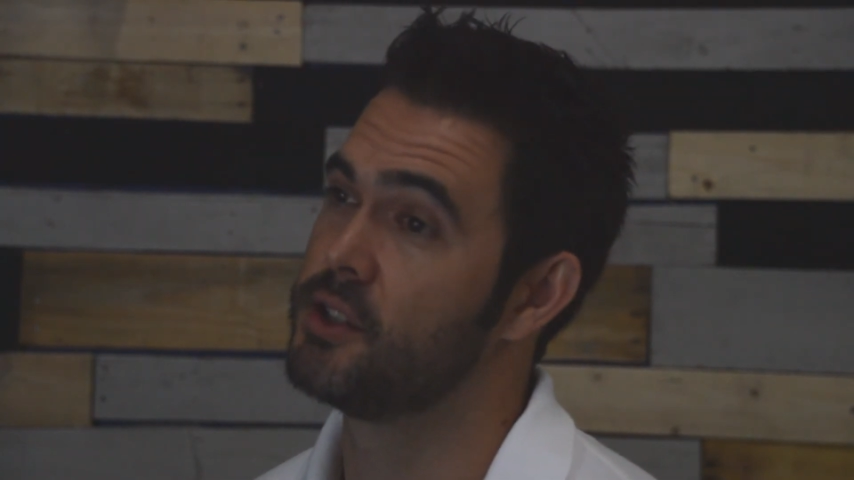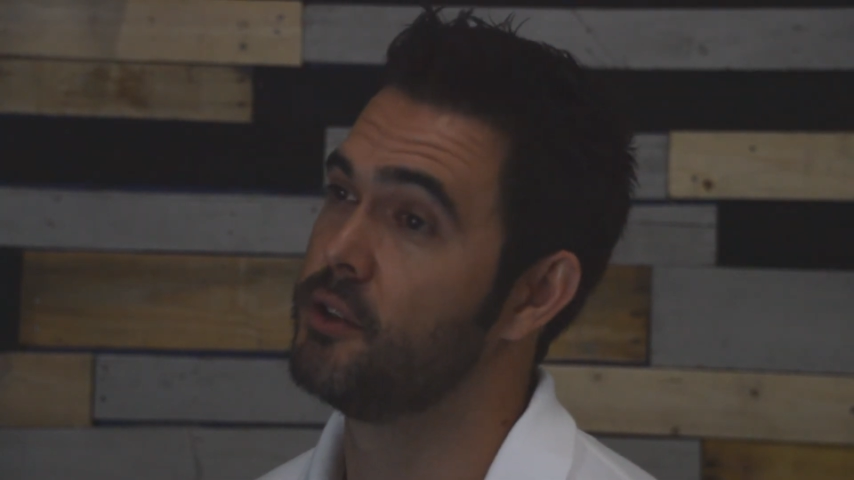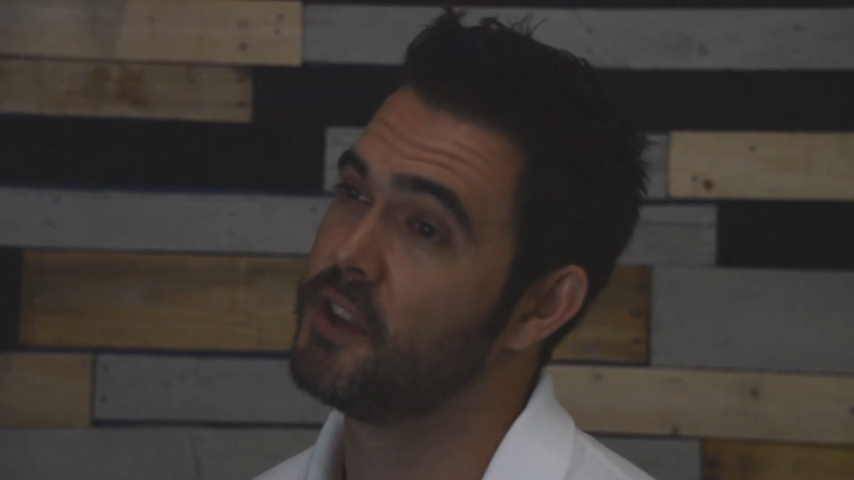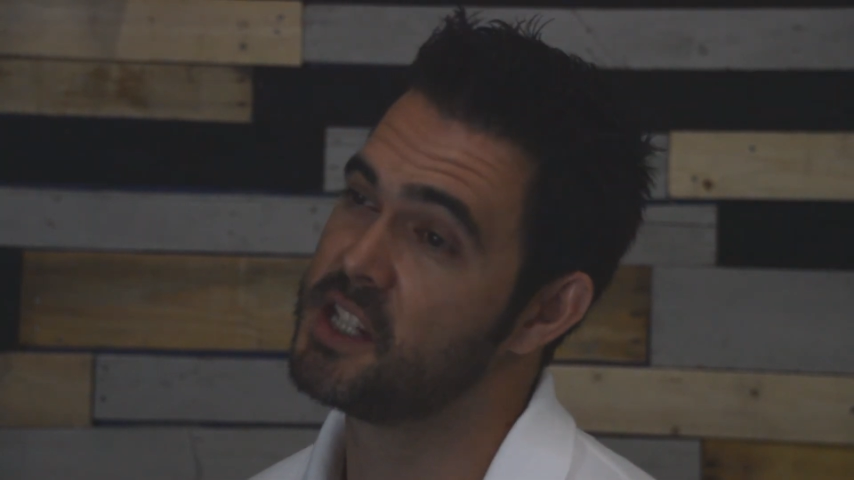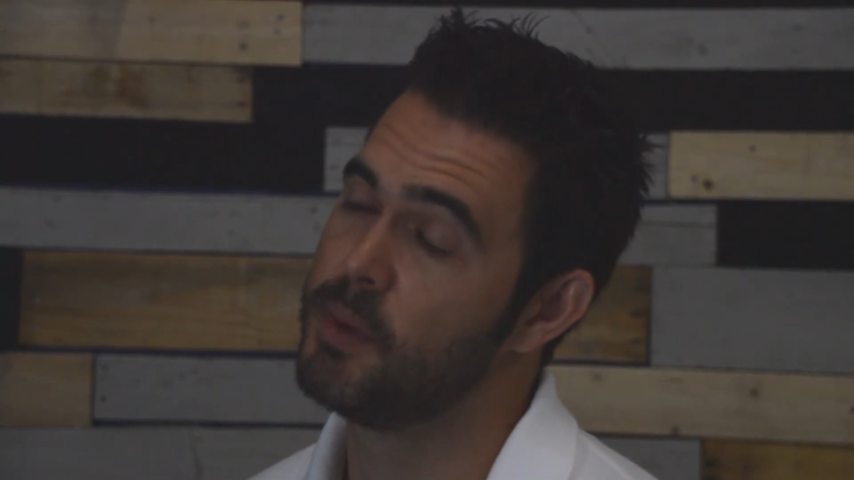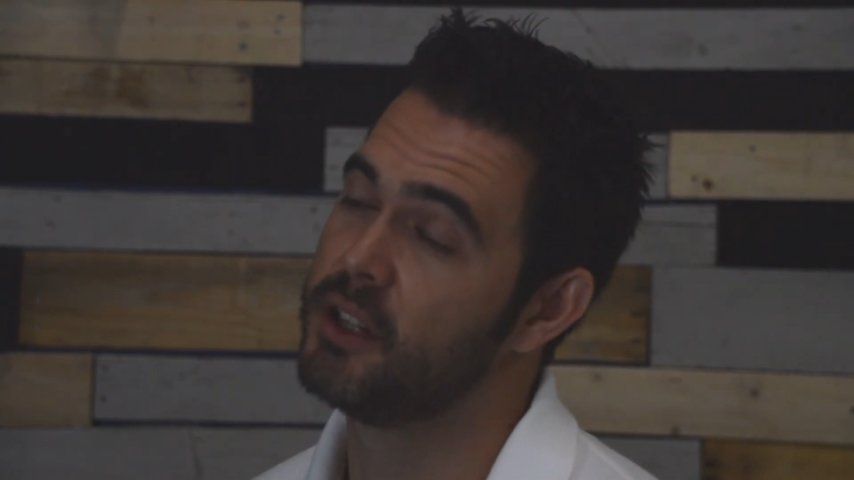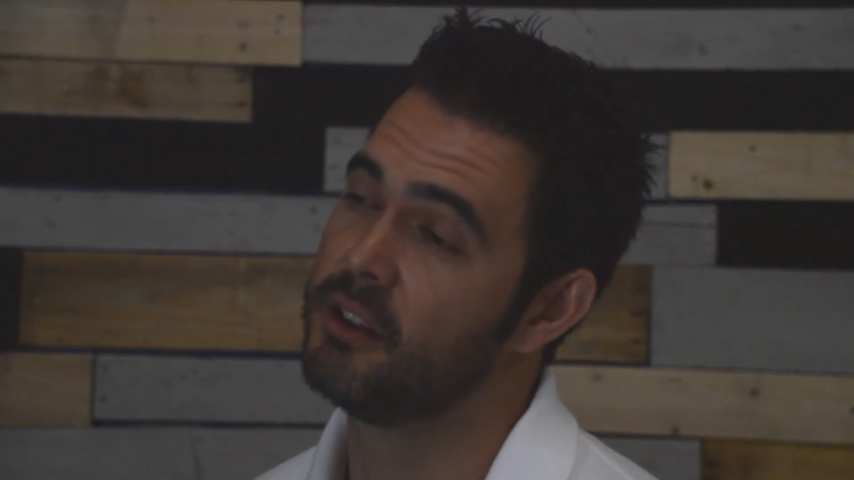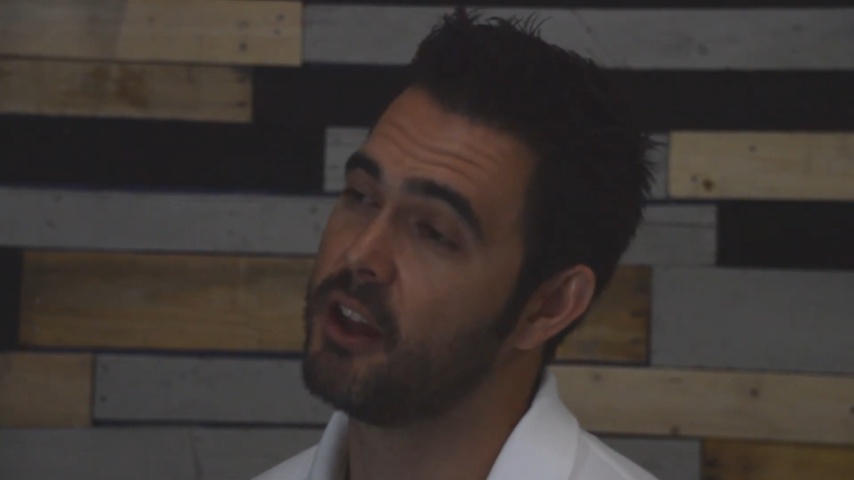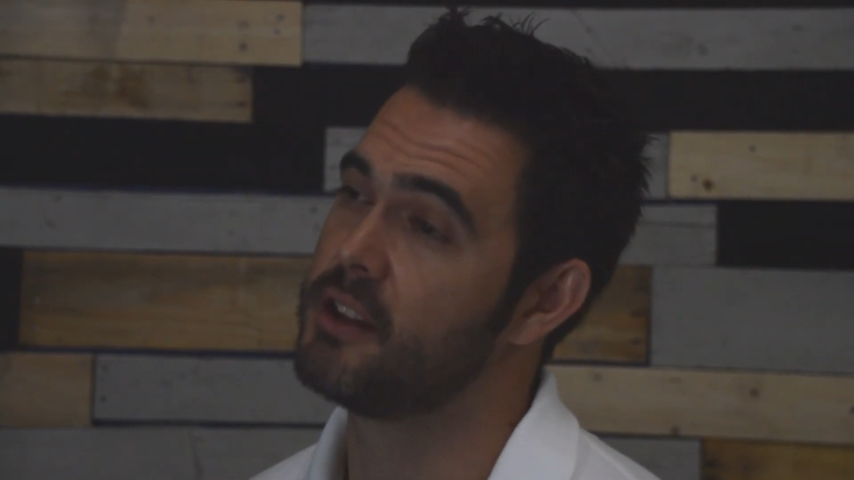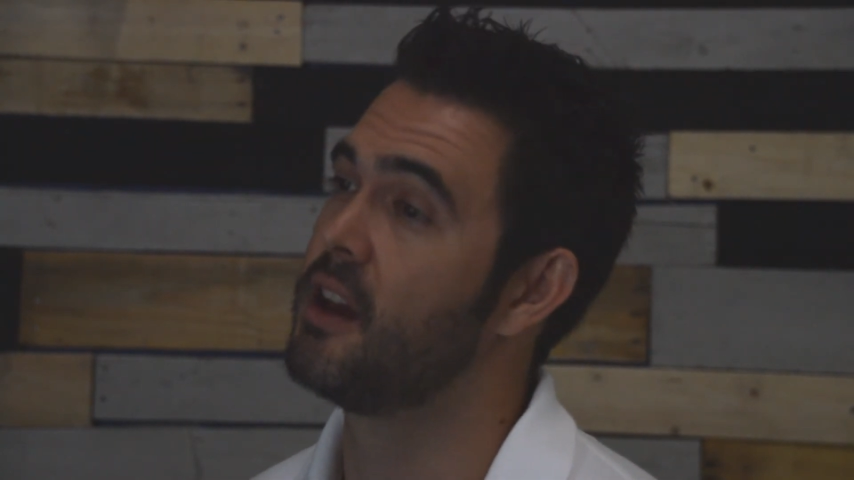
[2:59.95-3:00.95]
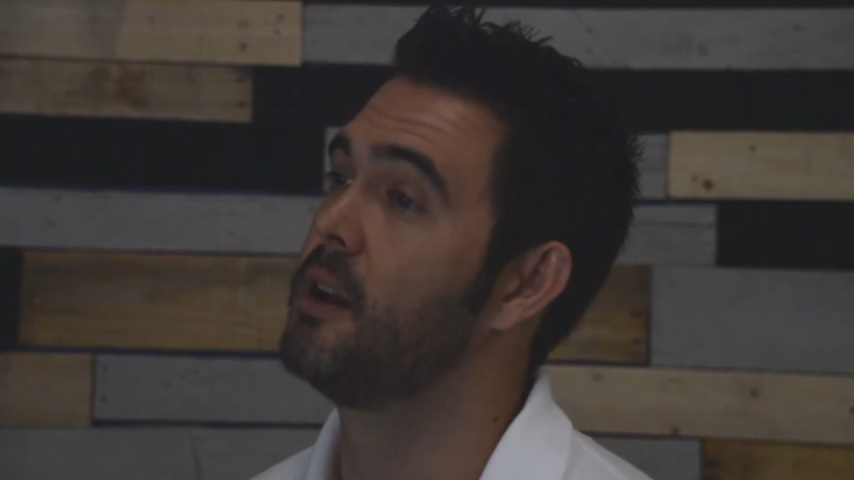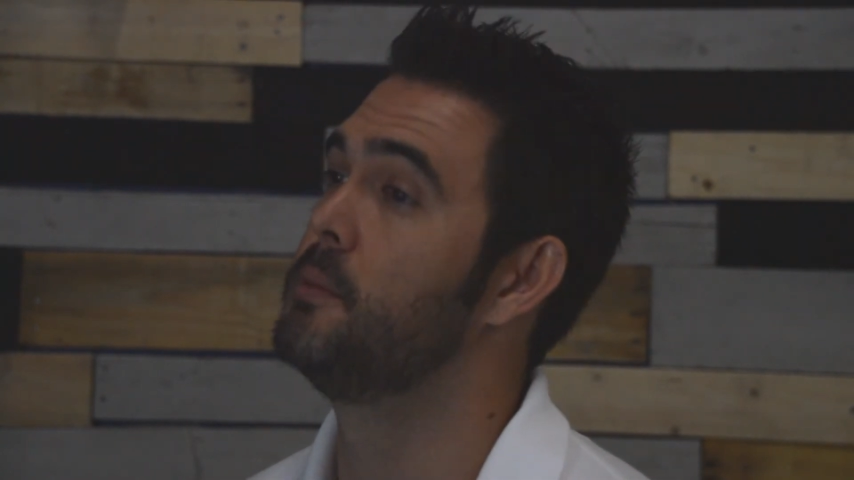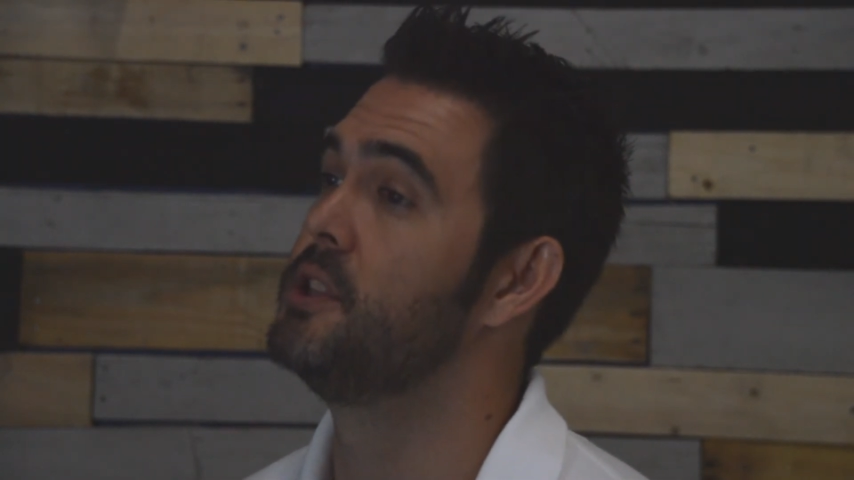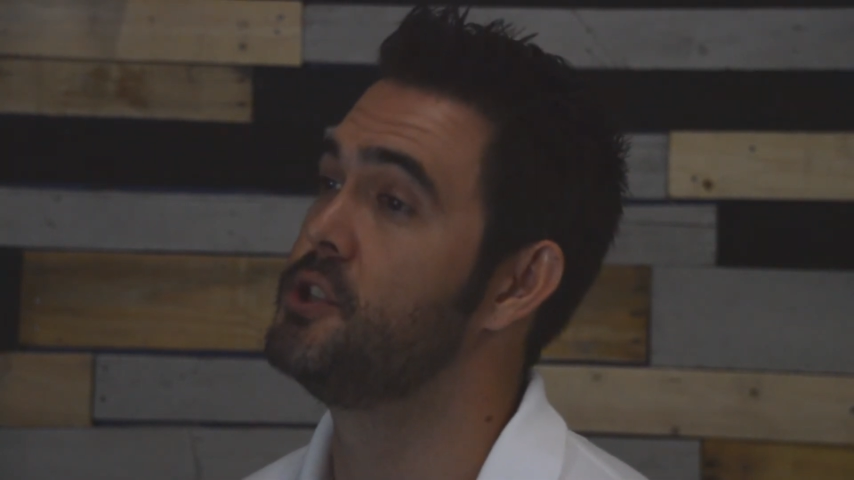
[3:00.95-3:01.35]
they spend a lot of time in the